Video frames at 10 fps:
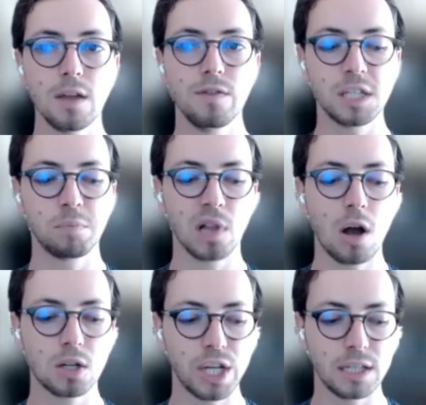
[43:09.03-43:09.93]
this
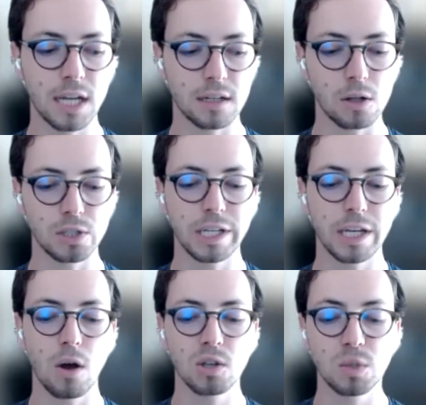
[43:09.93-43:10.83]
blockchain technology can
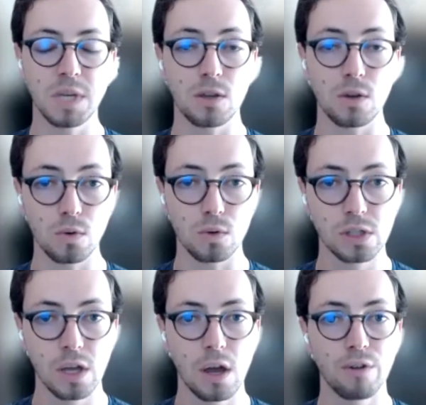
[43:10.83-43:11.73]
also be used
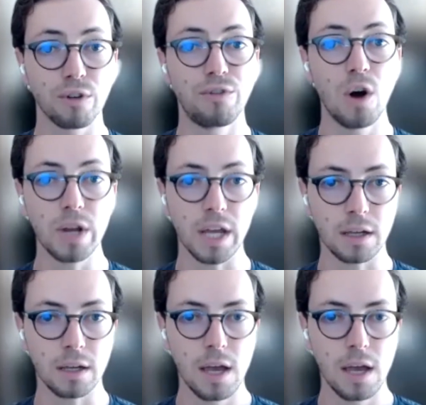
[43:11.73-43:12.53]
for voting